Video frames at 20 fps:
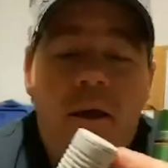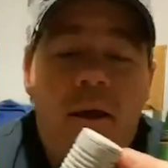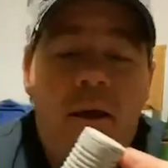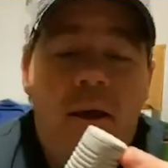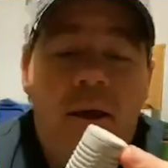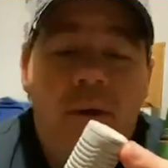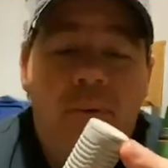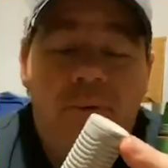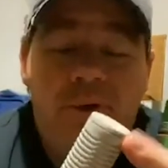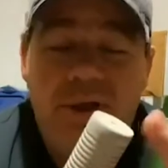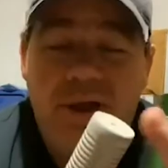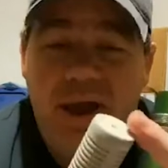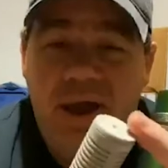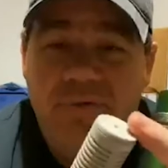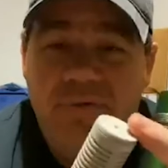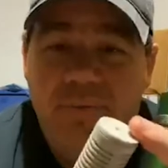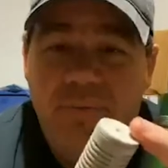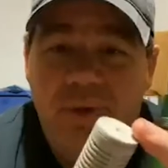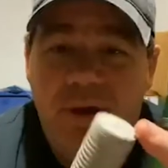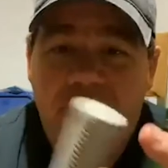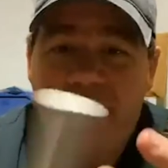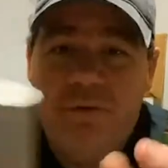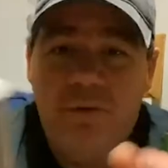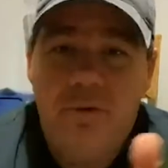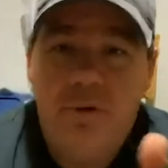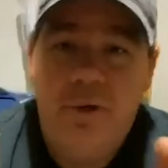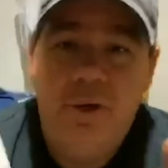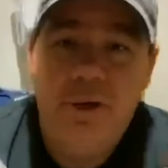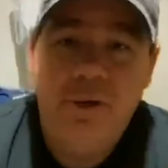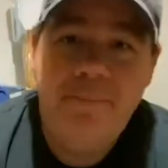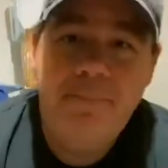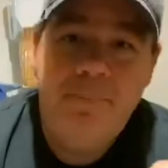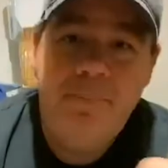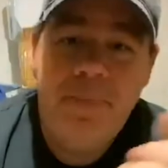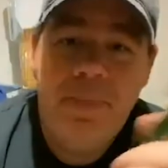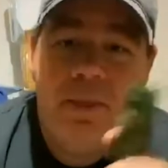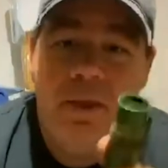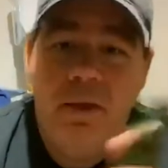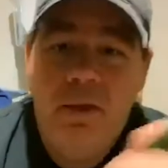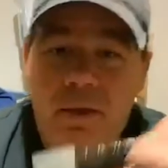when you have the muffler on,
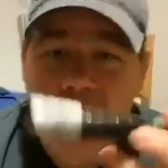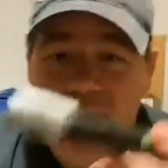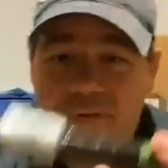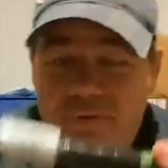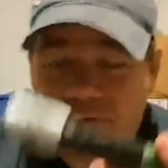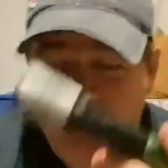if